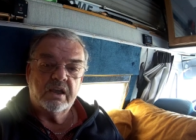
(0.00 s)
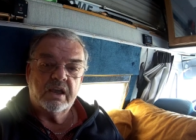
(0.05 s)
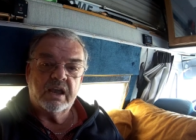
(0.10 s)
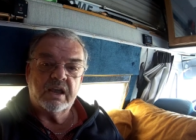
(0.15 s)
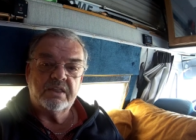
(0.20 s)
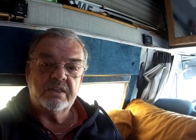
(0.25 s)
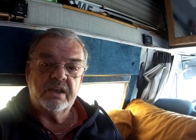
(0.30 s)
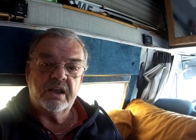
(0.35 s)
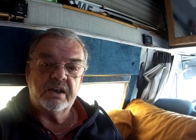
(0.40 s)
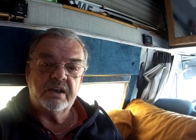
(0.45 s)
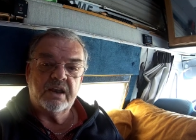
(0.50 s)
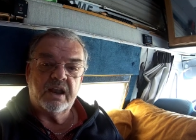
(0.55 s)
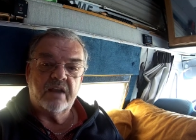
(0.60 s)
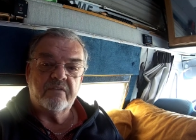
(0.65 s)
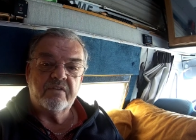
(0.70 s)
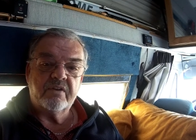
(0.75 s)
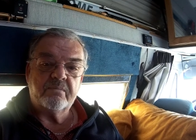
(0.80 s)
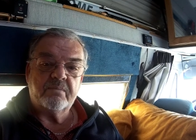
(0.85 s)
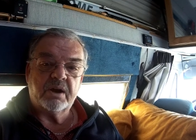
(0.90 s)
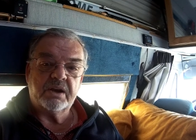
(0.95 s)
And then
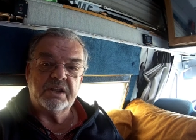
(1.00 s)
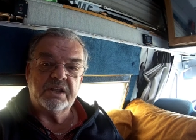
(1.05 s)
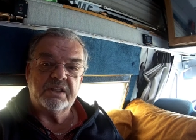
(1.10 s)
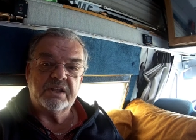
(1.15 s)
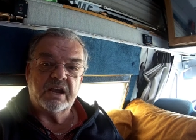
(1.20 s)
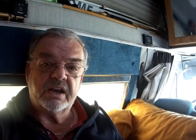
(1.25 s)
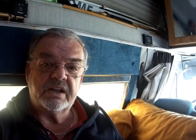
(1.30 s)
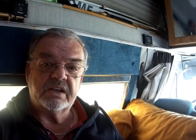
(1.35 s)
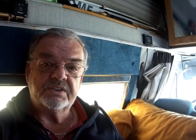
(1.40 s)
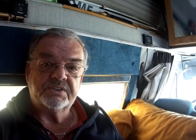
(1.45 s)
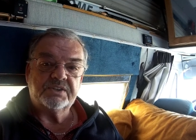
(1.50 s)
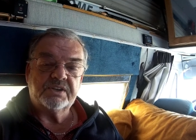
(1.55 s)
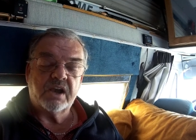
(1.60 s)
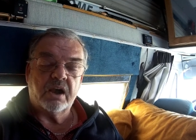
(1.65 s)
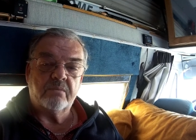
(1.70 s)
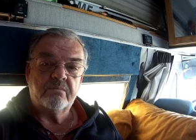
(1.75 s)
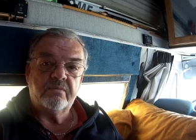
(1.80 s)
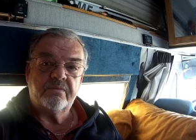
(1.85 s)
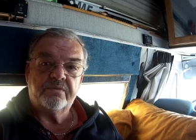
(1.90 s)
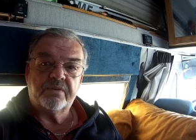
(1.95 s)
everybody that has
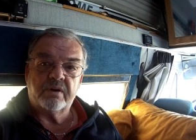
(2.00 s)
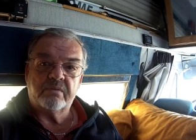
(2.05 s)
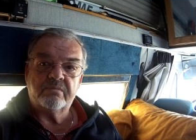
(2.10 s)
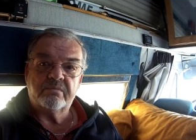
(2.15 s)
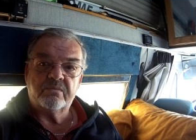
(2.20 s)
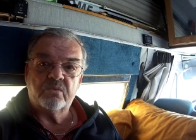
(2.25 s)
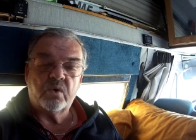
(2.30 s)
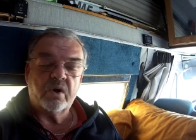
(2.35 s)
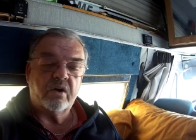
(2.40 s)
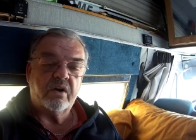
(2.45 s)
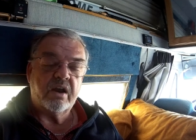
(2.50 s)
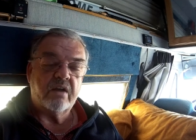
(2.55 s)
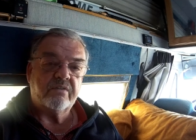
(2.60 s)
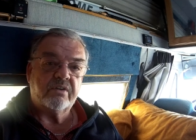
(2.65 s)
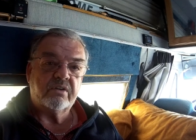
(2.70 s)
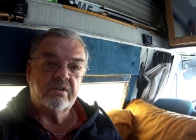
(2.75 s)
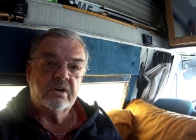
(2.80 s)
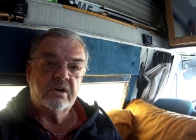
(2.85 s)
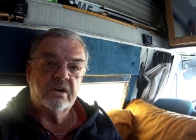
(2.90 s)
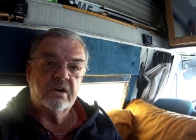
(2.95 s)
come from
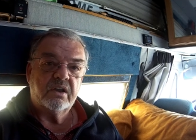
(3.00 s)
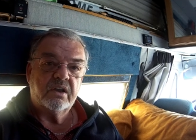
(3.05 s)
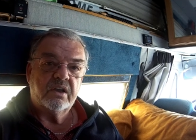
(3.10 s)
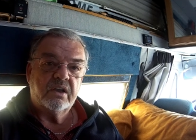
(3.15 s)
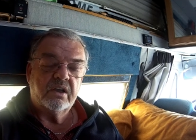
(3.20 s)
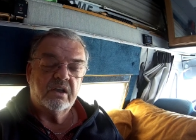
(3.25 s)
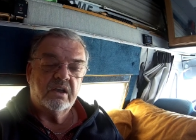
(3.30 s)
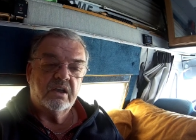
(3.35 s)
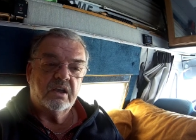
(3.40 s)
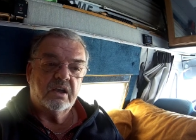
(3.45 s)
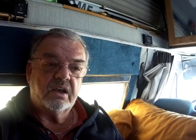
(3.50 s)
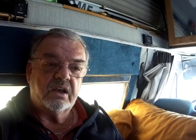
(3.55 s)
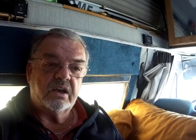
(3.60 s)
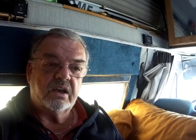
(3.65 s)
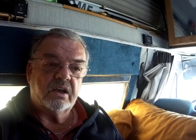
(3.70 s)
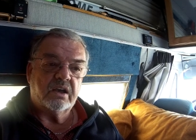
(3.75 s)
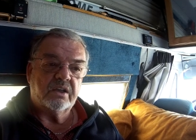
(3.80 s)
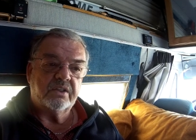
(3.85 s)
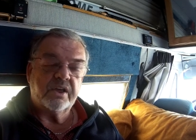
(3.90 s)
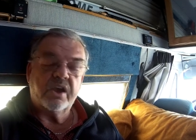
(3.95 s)
wherever,
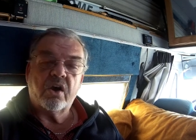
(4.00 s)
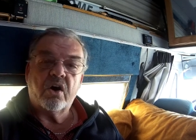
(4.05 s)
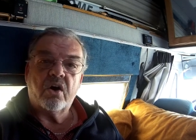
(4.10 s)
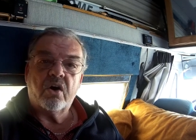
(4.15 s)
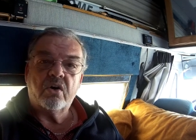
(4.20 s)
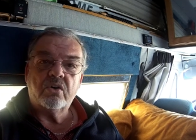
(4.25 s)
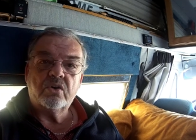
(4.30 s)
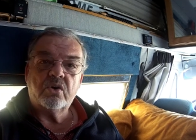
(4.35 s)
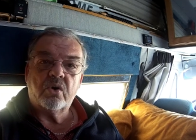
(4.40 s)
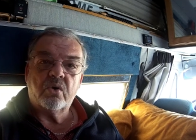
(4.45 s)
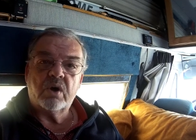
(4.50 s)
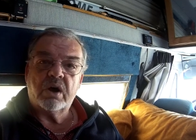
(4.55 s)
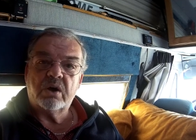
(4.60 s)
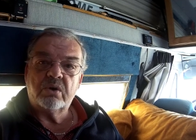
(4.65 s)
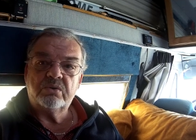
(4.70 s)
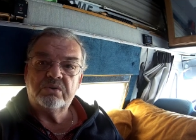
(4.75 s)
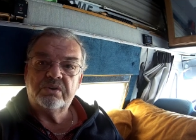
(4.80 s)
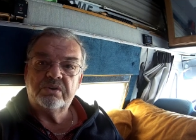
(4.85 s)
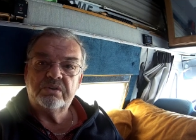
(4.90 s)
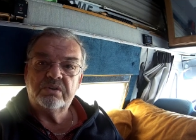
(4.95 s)
uh, they all go out